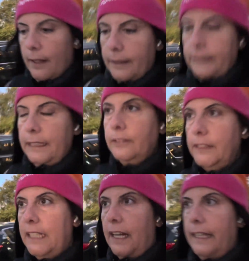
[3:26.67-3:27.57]
the other
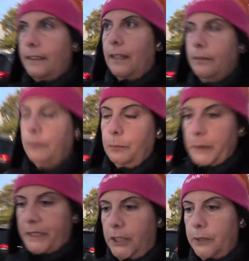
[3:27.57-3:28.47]
side
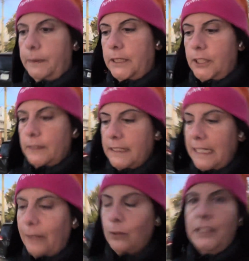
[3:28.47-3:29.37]
was doing. So it's
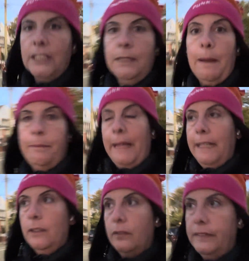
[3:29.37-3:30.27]
not only just about
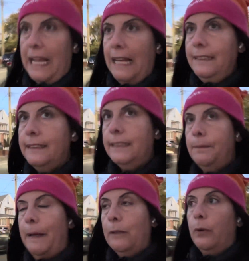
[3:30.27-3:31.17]
paying off debts, it's
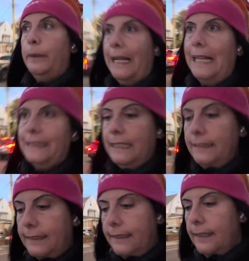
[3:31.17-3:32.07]
about growing
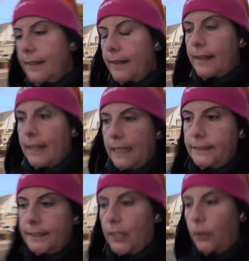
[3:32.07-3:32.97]
assets. And
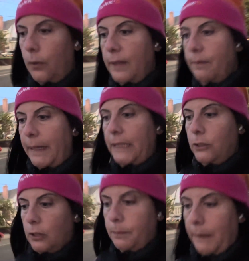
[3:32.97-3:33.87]
so if my
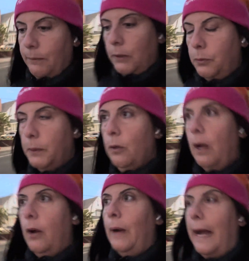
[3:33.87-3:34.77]
interest payments would
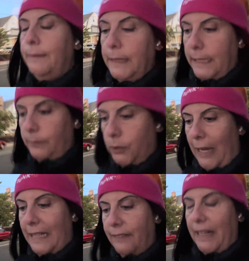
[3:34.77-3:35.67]
grow, I would keep
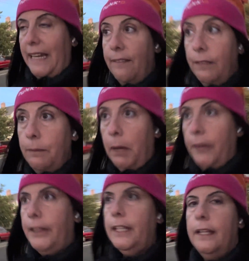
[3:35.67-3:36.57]
track of that every
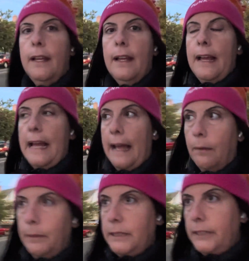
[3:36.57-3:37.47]
month, how
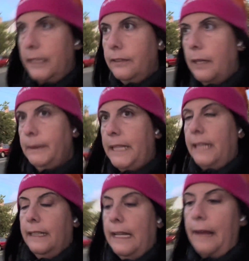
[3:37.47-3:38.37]
many shares I was
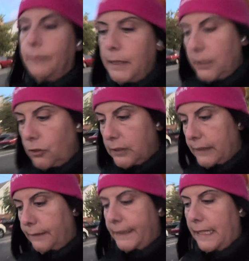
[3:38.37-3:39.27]
getting, how many interest I
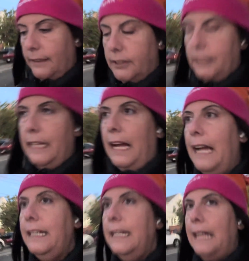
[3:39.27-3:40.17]
was getting, so that
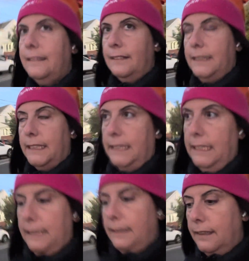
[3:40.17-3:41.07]
I could actually see